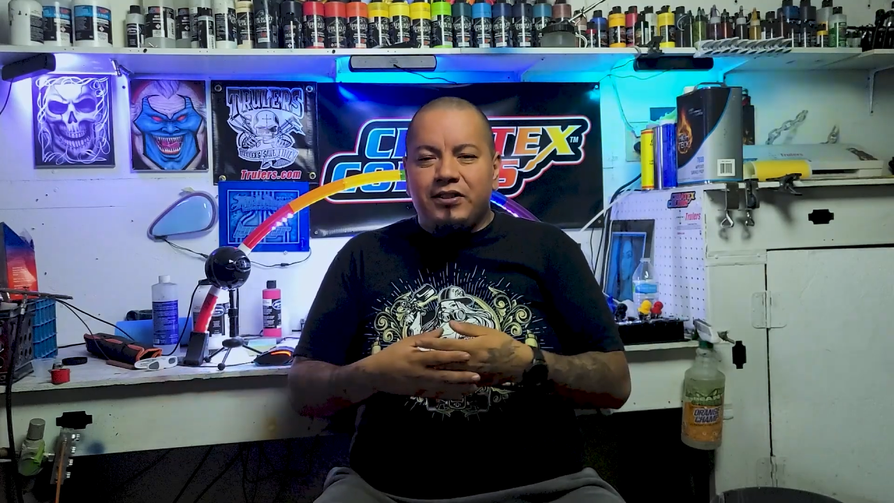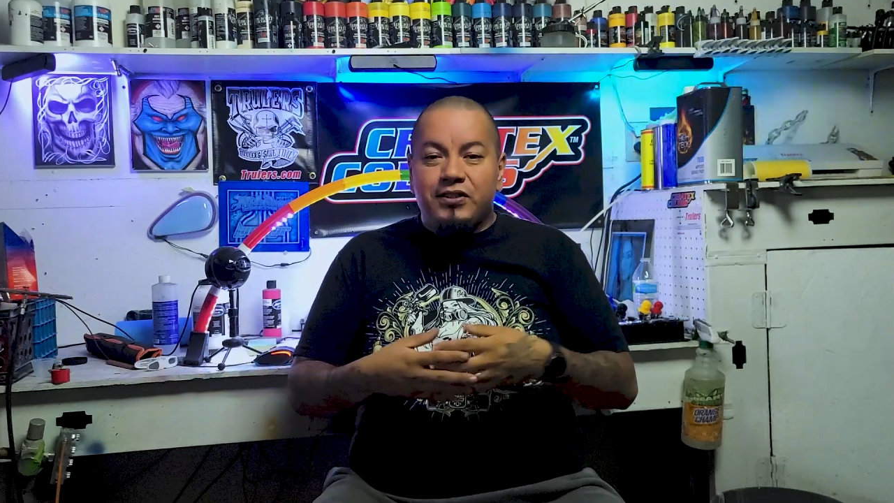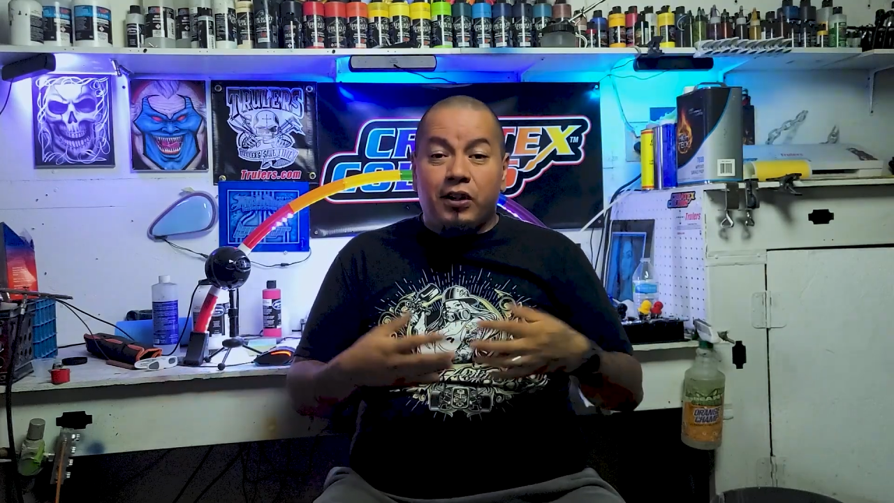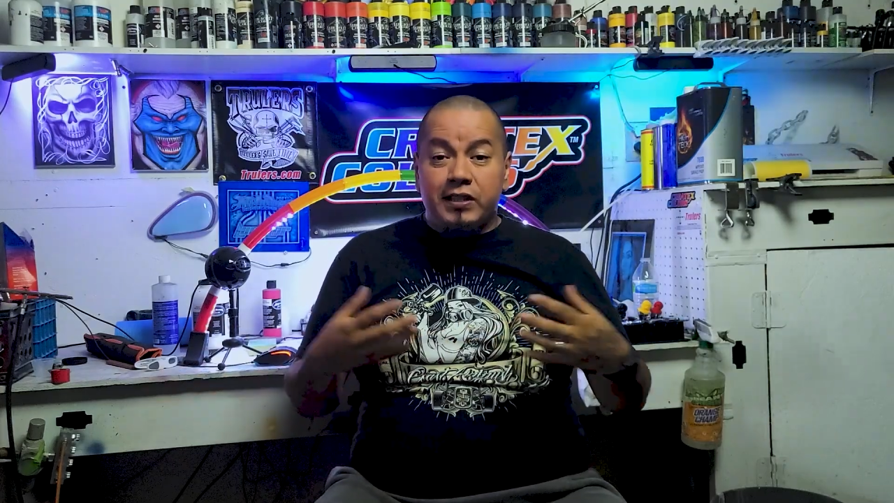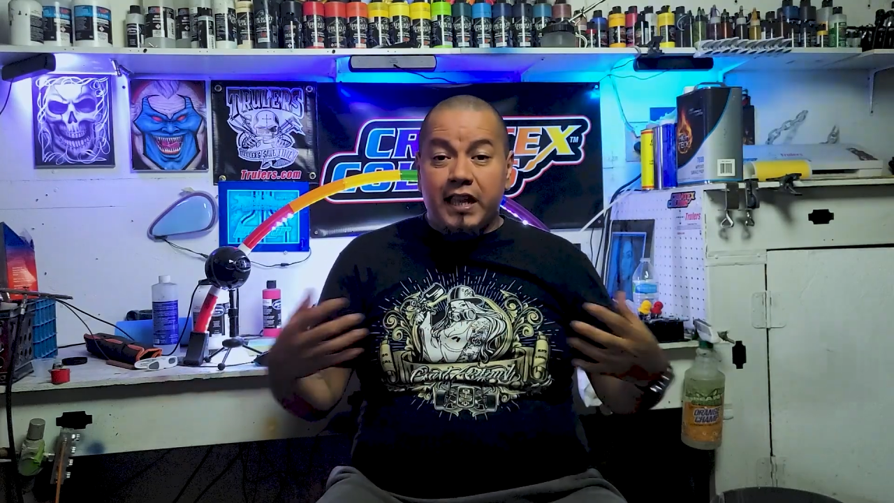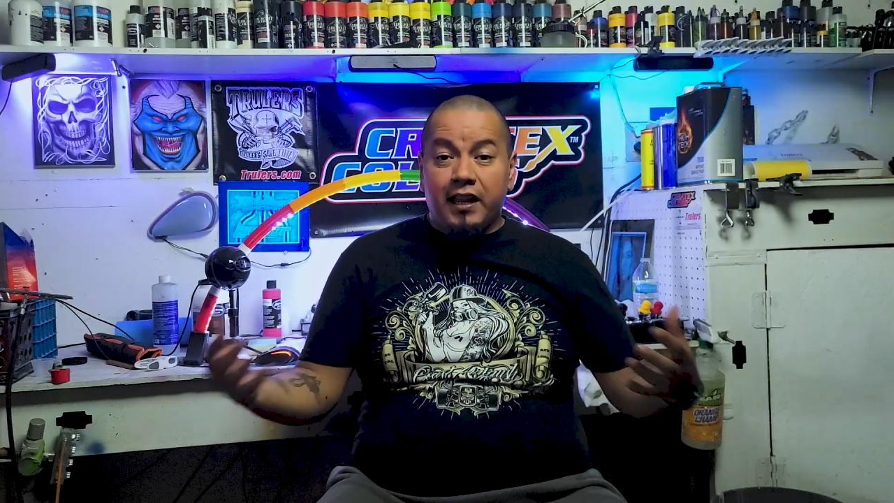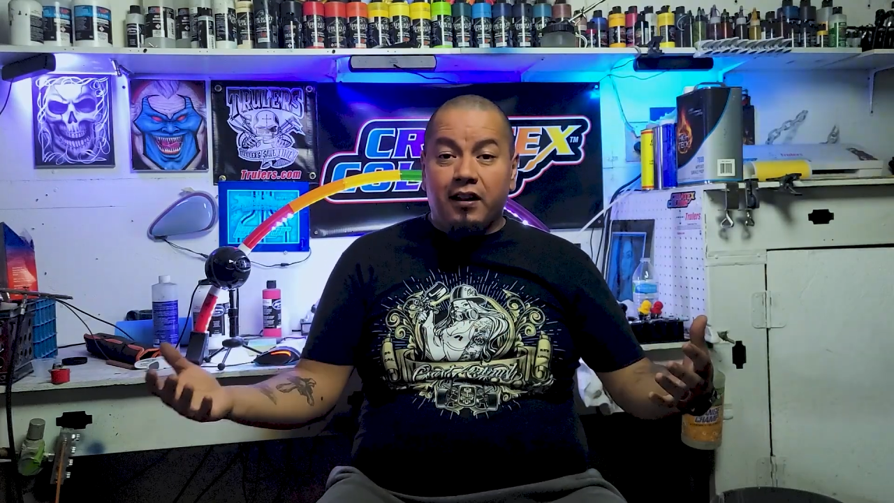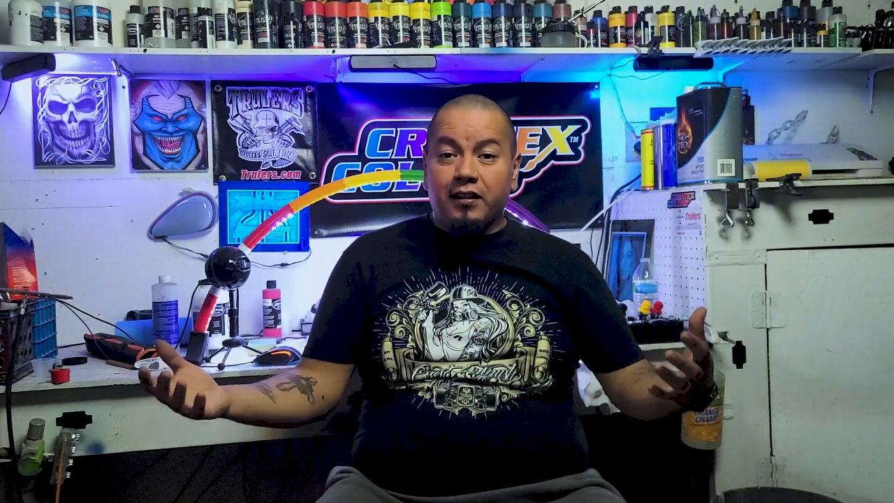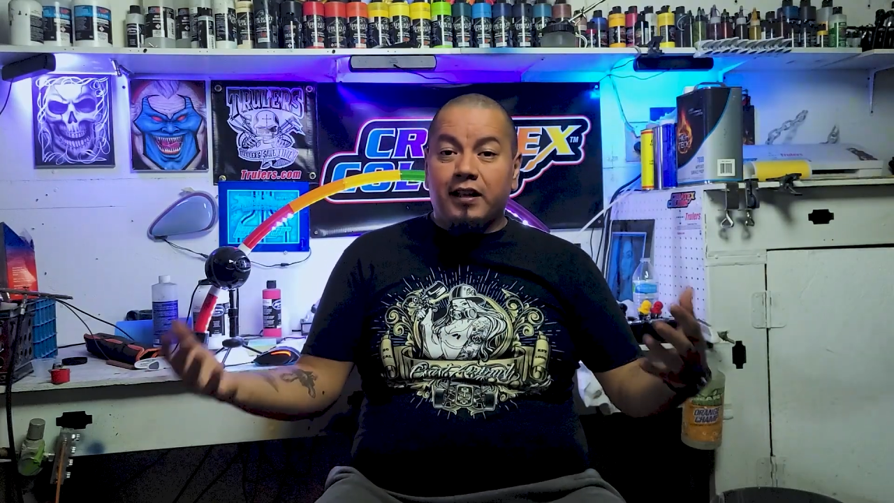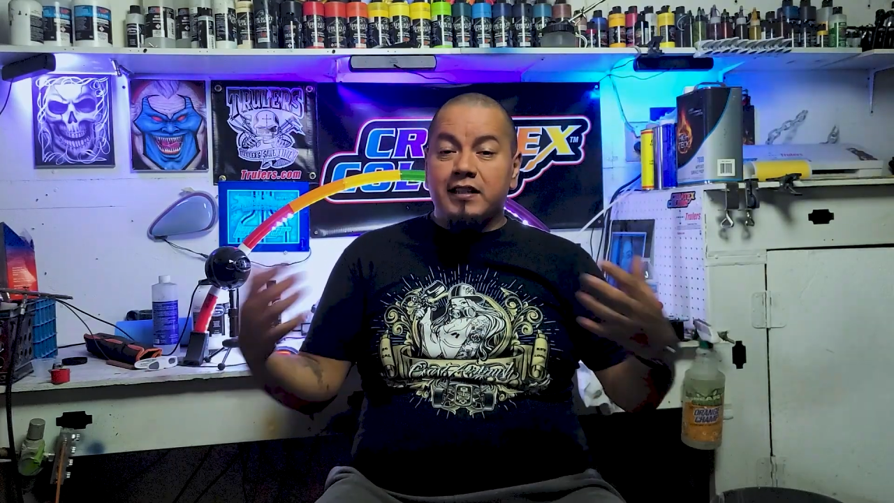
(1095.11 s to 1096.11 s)
you start taking
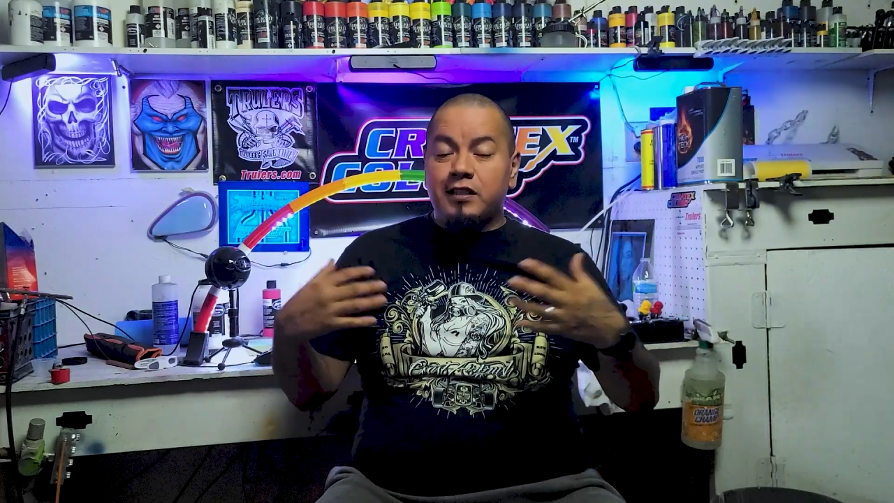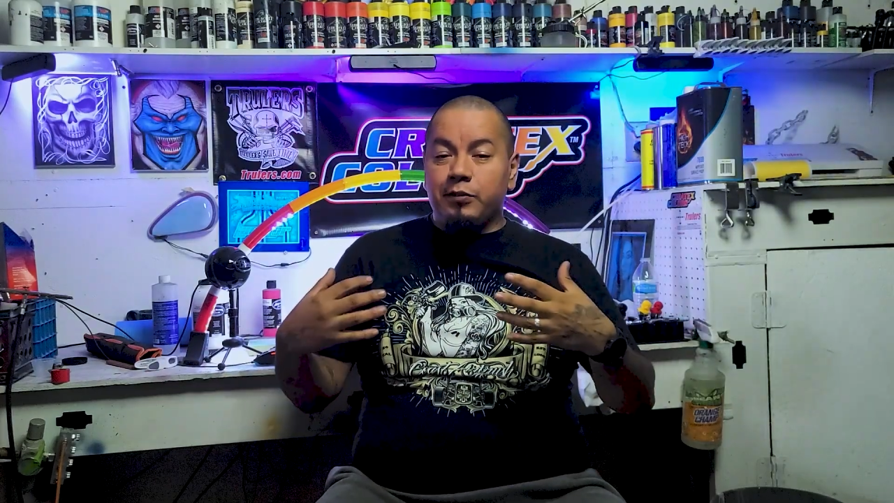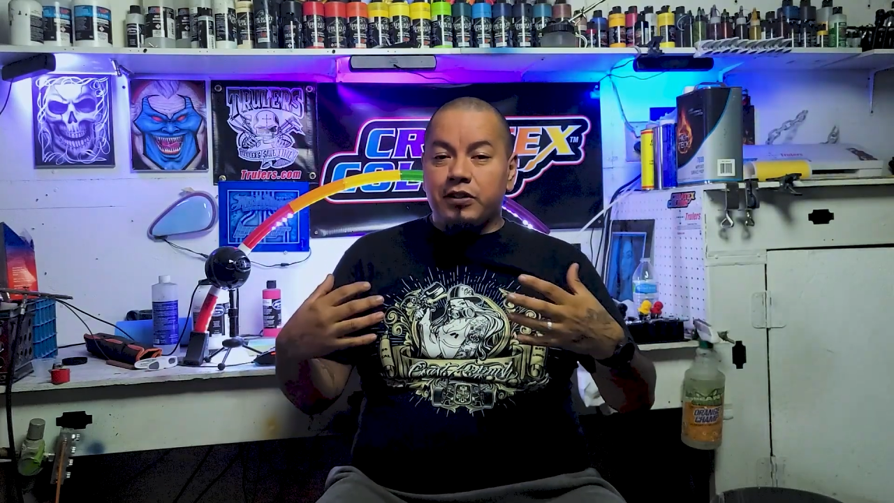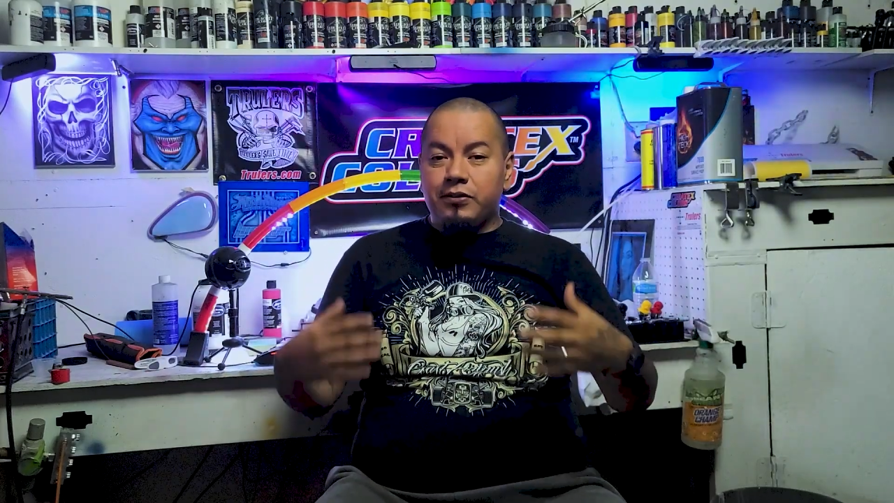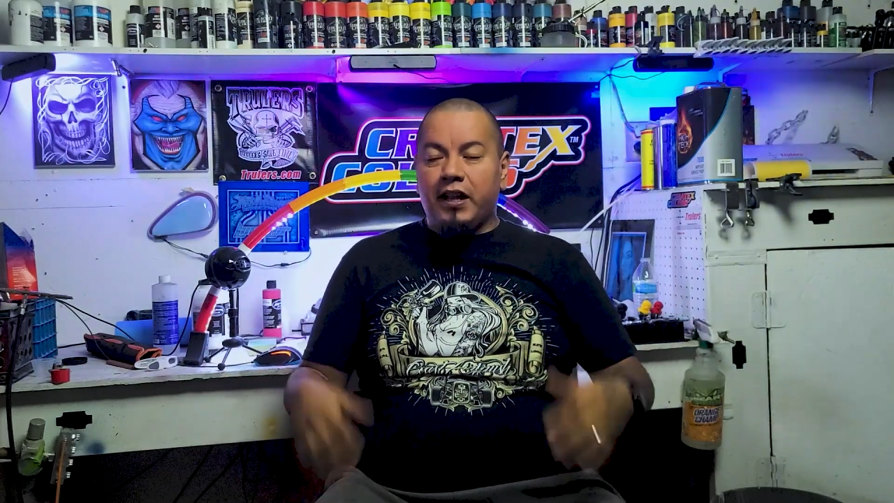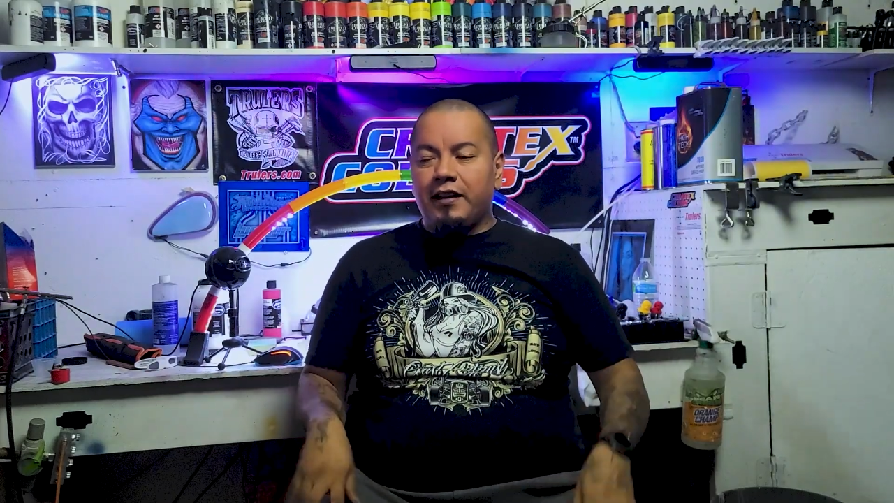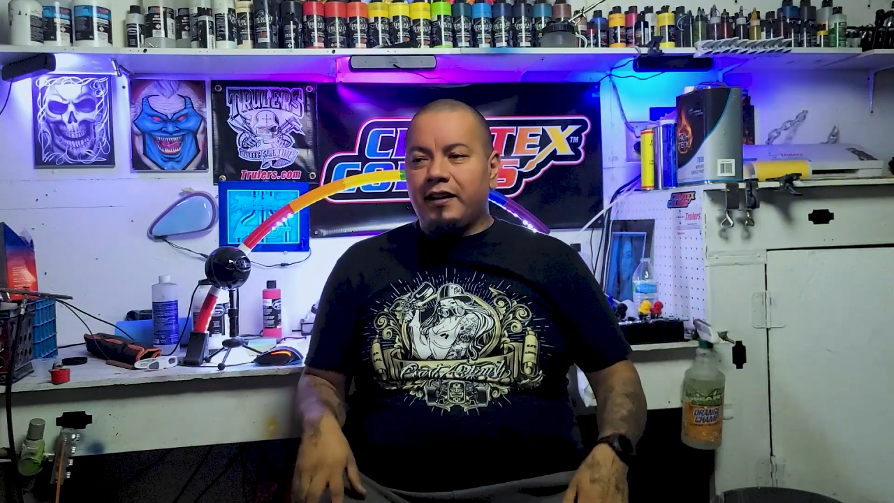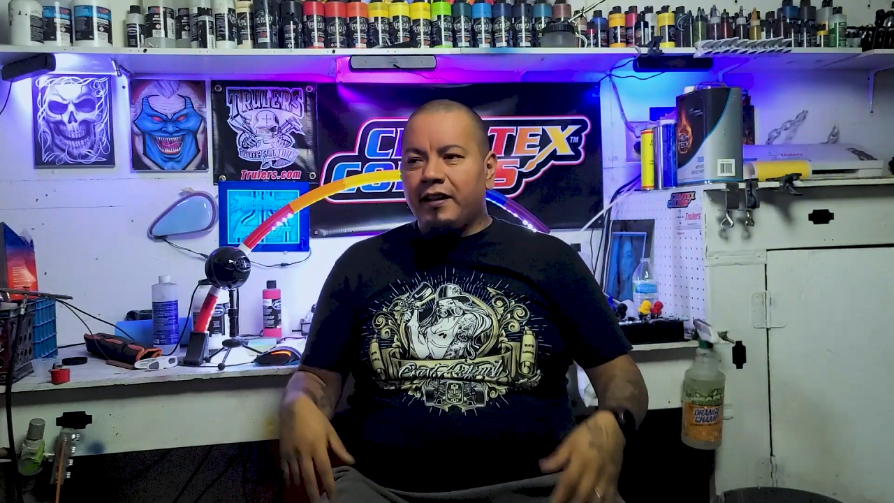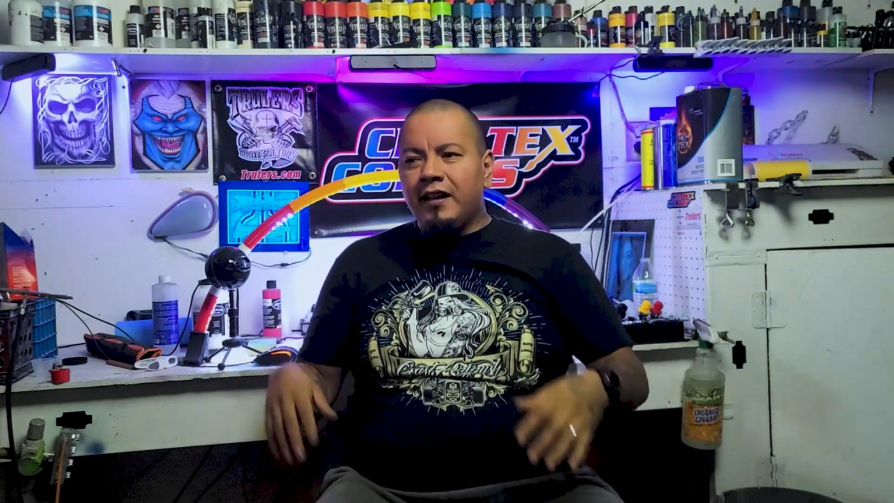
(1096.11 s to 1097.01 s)
on customers, right?